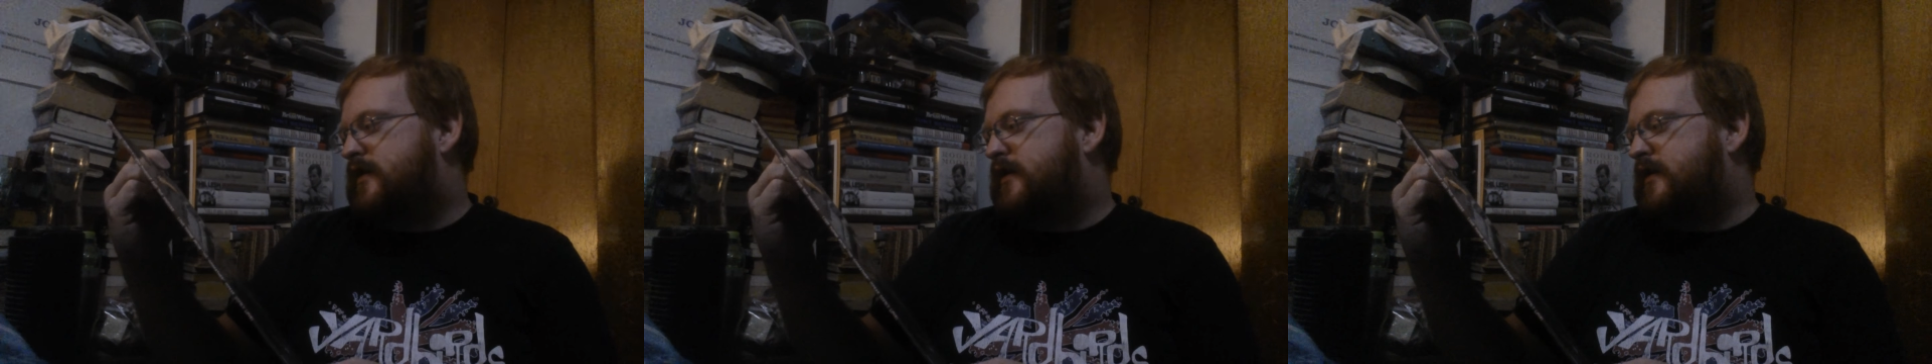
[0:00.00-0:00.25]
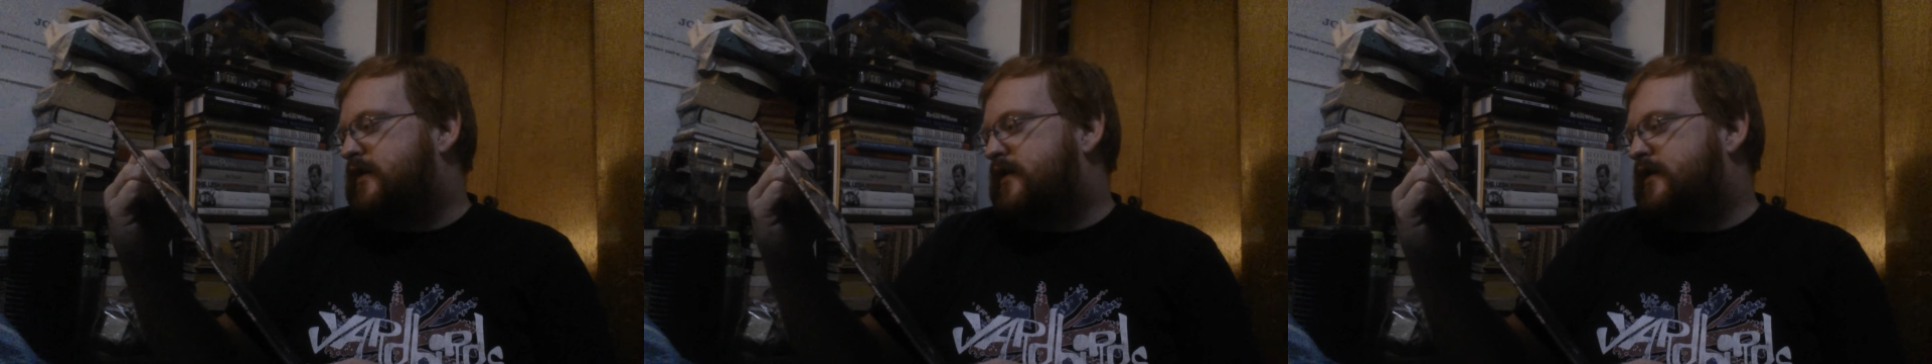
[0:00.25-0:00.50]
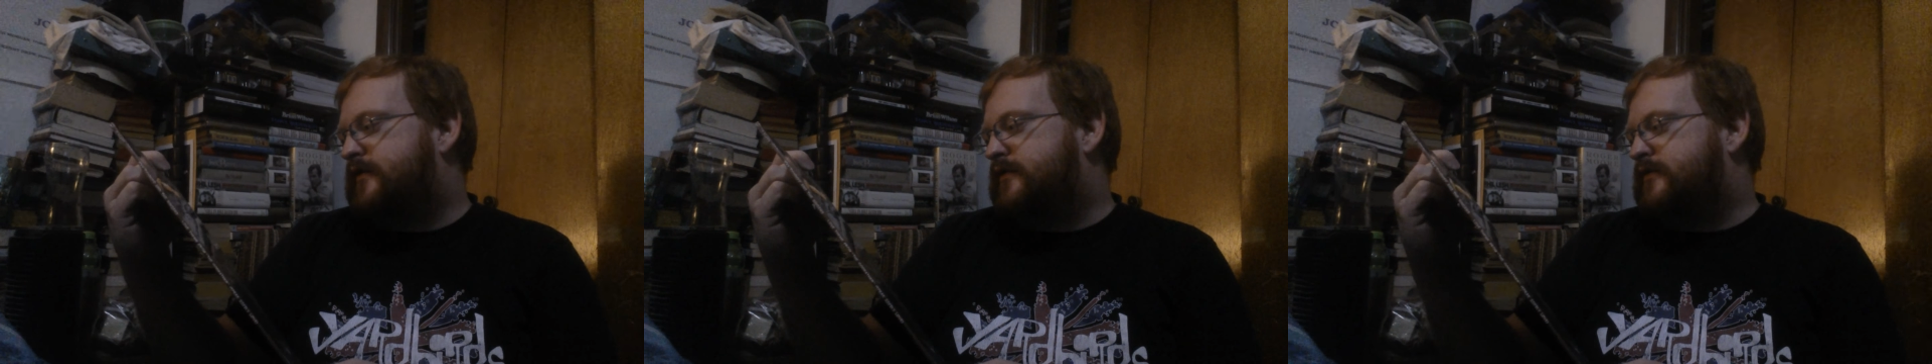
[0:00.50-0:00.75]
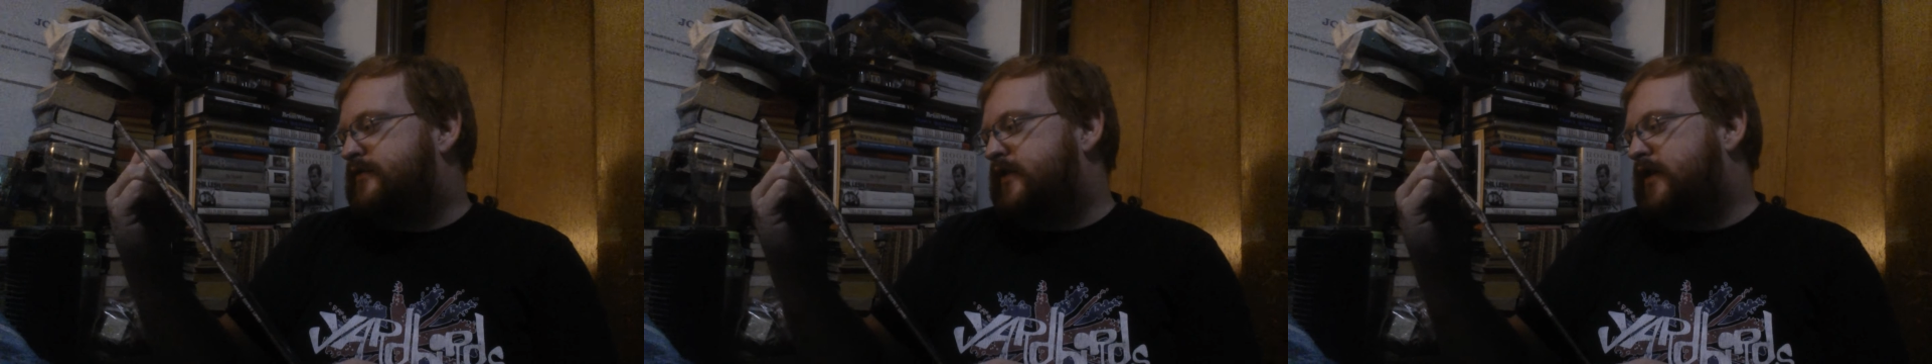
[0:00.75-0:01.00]

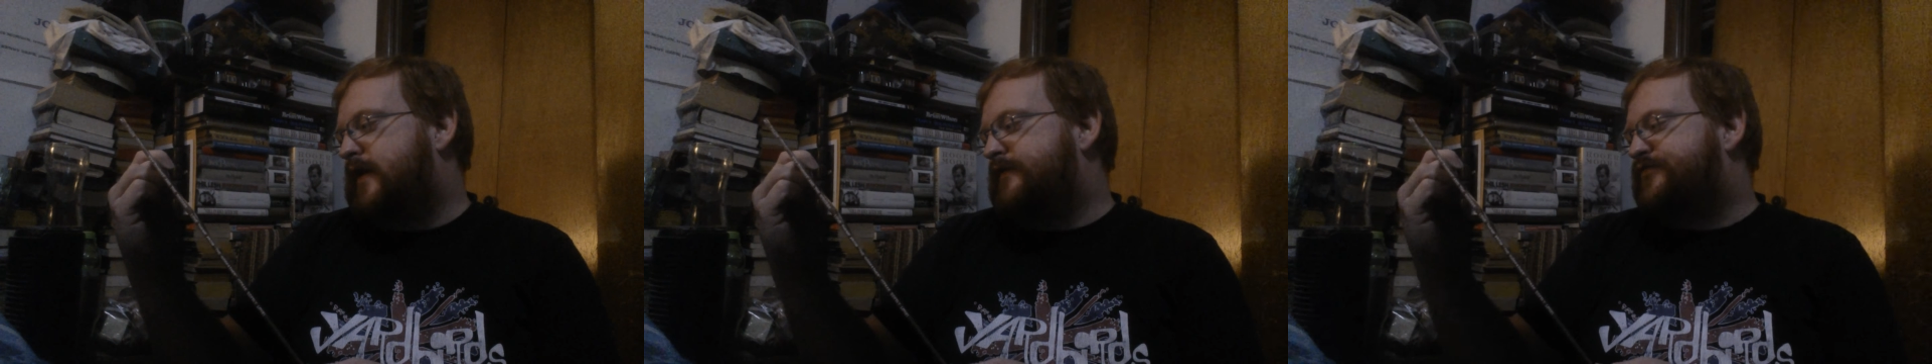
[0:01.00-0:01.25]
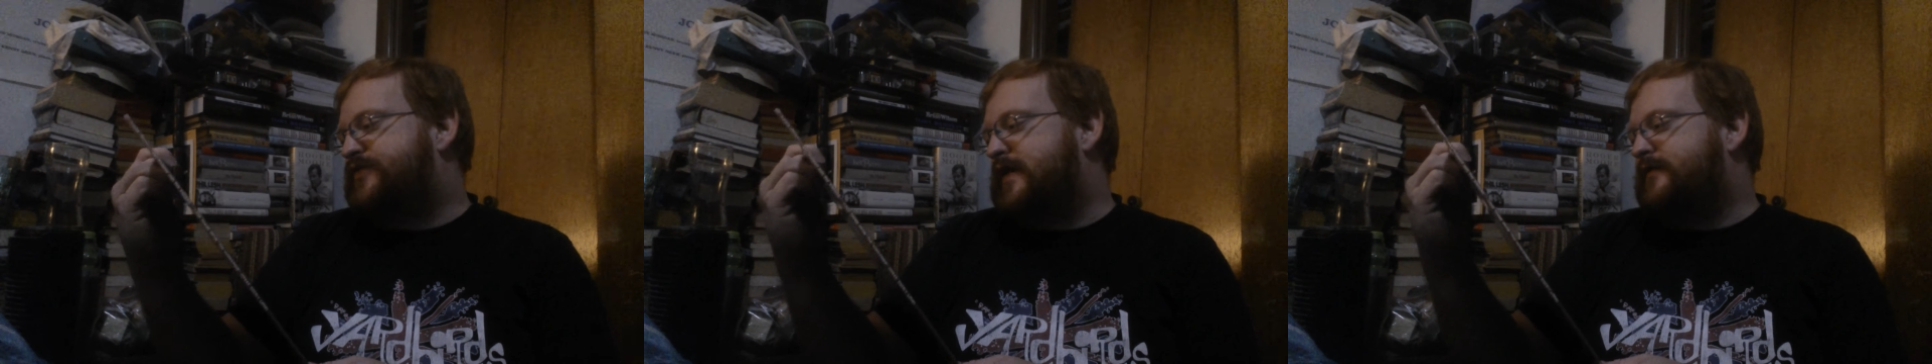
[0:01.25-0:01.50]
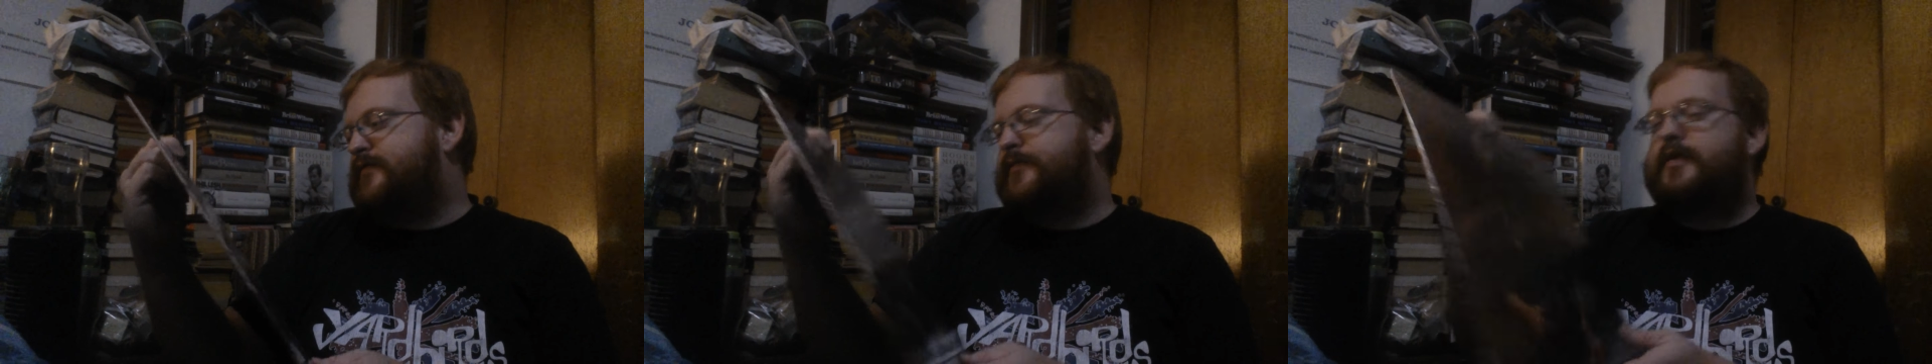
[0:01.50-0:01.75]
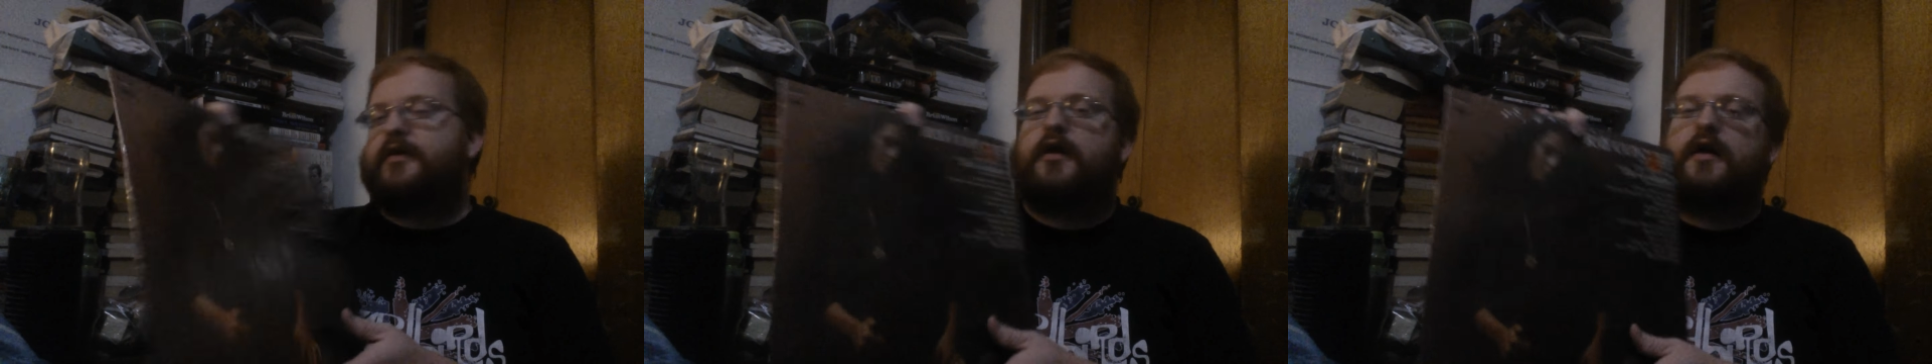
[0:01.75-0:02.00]
The love theme
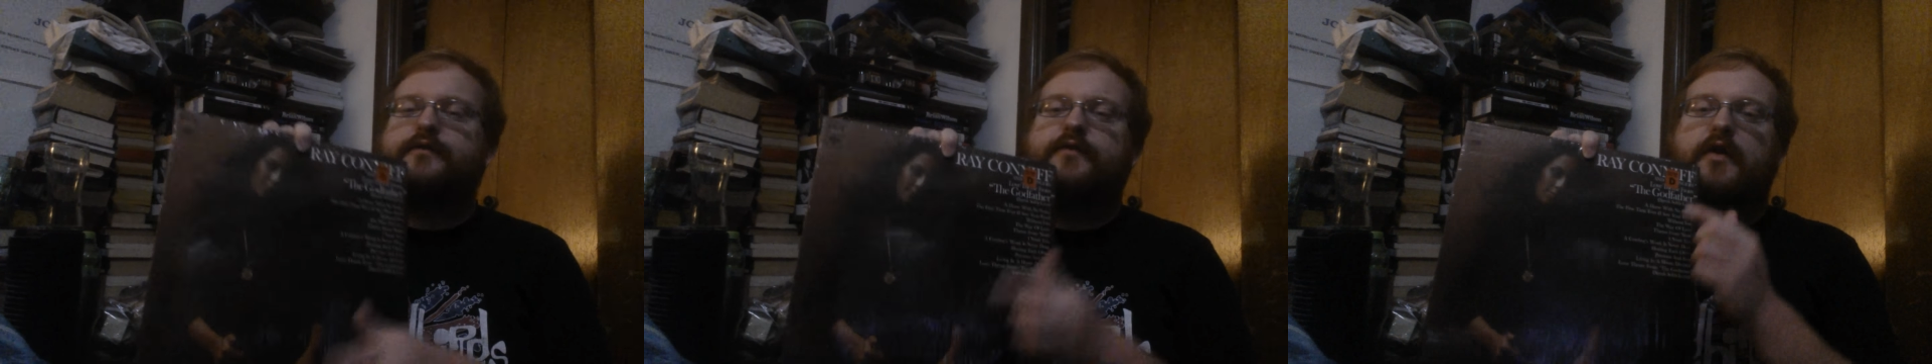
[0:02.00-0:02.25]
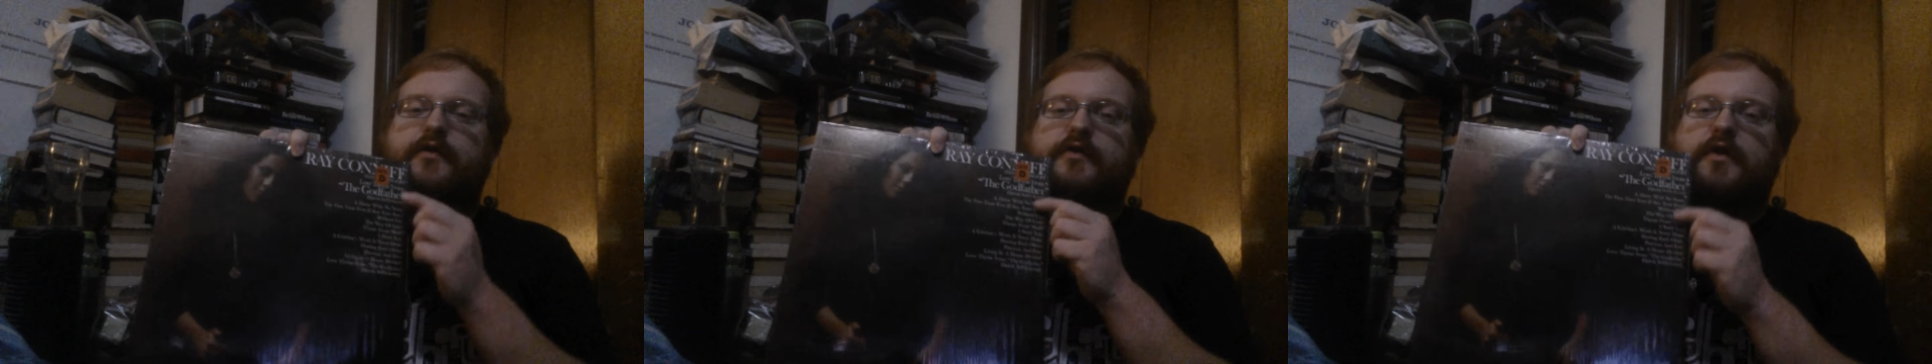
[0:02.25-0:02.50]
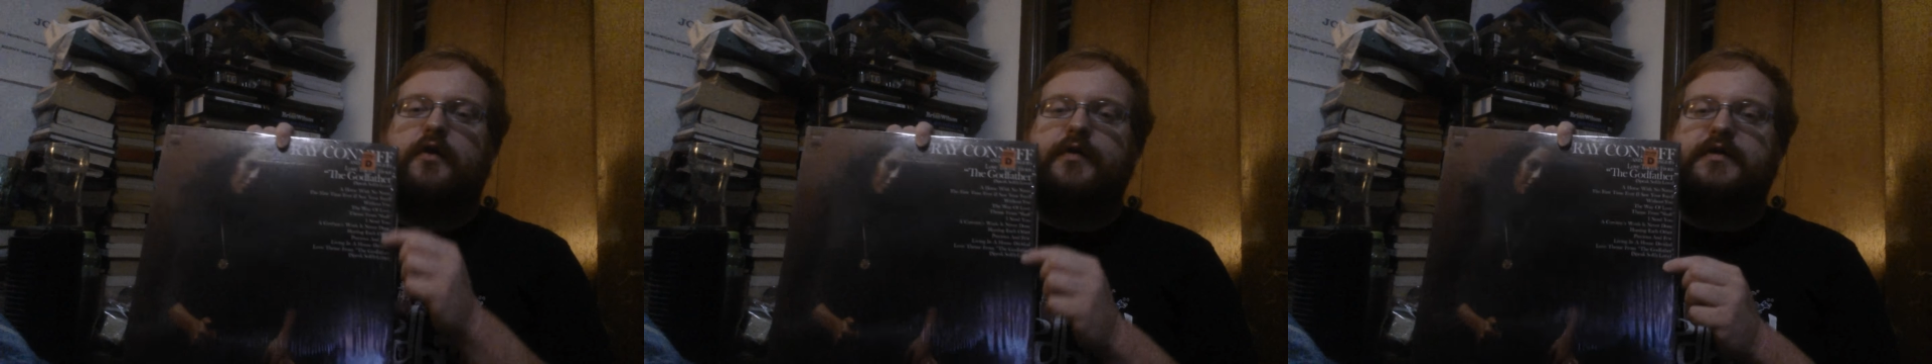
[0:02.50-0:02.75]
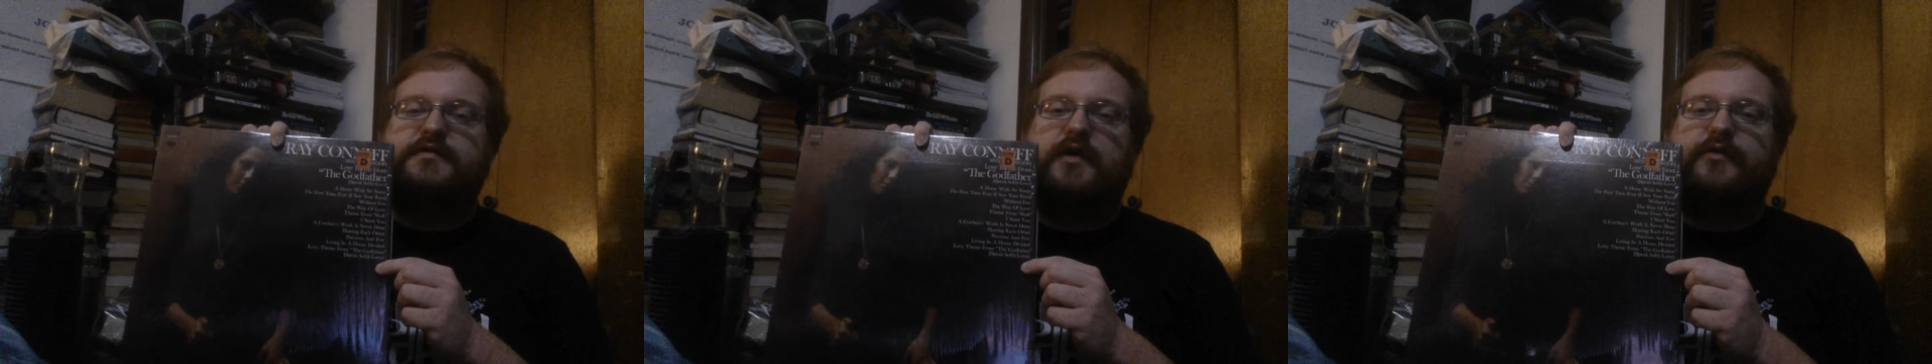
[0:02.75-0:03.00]
from The Godfather and all
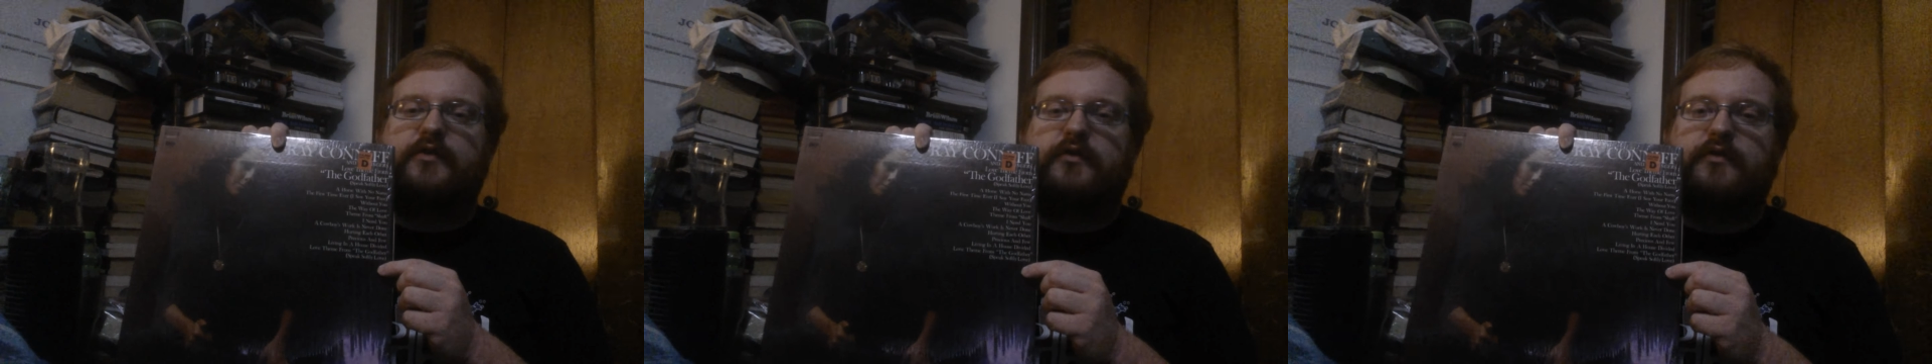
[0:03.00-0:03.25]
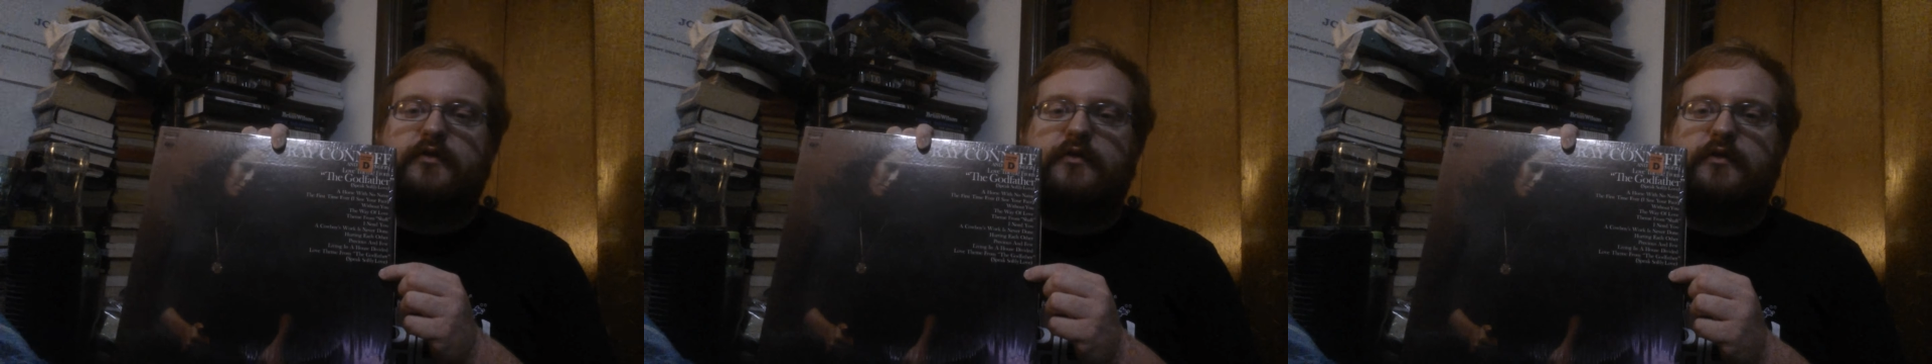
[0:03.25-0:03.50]
these other